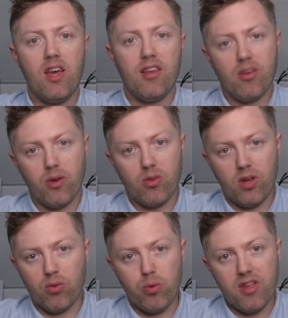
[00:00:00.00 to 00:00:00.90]
So
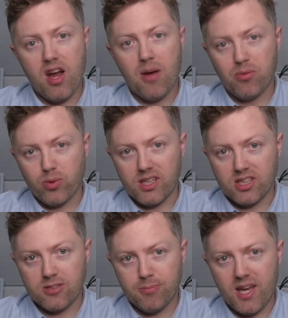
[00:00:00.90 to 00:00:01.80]
it's within arm's
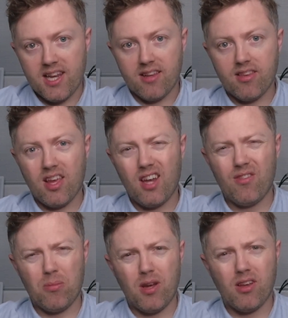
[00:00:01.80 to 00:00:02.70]
reach, and it's kind
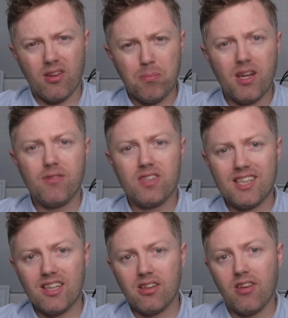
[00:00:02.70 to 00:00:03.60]
of as big of a
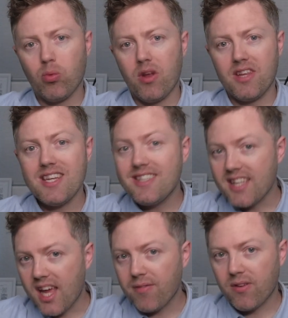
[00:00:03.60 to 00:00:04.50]
deal as when the
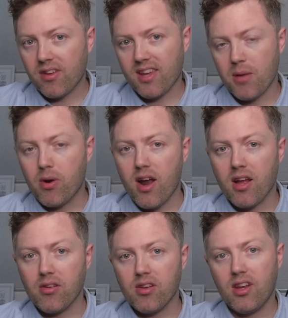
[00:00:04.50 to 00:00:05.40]
internet first came
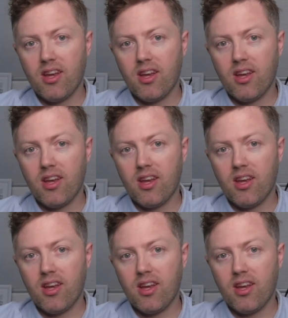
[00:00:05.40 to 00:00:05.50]
around.